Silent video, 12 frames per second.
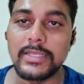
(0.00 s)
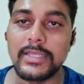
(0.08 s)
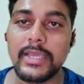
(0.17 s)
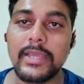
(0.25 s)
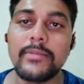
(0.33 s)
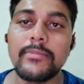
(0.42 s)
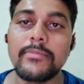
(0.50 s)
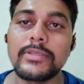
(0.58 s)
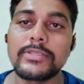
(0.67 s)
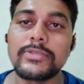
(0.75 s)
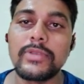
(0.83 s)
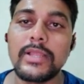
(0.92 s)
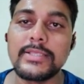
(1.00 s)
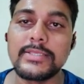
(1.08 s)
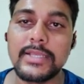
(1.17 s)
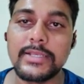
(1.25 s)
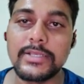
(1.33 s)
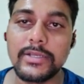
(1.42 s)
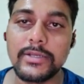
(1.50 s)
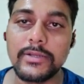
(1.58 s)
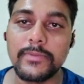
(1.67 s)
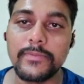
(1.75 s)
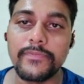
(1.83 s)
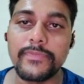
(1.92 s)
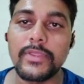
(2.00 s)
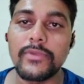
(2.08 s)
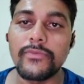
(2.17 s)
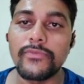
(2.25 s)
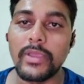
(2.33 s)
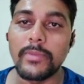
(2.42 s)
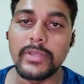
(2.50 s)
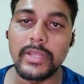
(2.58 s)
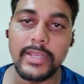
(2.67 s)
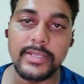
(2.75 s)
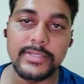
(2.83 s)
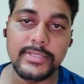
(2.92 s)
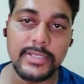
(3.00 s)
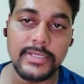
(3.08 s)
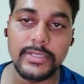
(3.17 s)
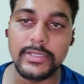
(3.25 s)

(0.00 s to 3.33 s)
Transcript: masculine gender, feminine gender,